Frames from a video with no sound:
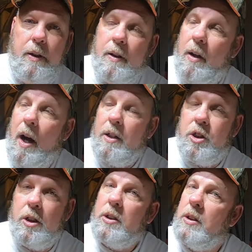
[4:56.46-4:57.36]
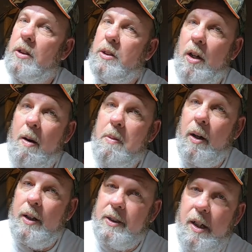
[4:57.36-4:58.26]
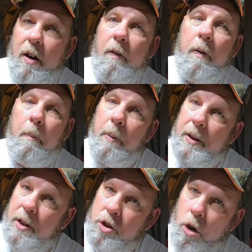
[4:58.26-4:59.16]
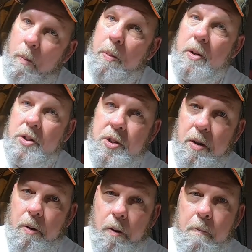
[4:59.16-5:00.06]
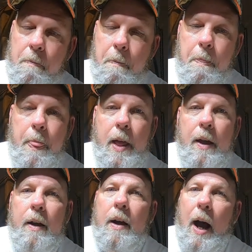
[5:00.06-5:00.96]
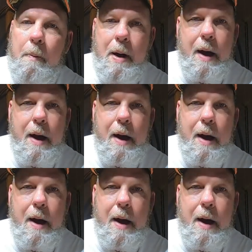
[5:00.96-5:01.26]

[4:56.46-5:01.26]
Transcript: Not just the sawmill itself, but the sharpeners too. I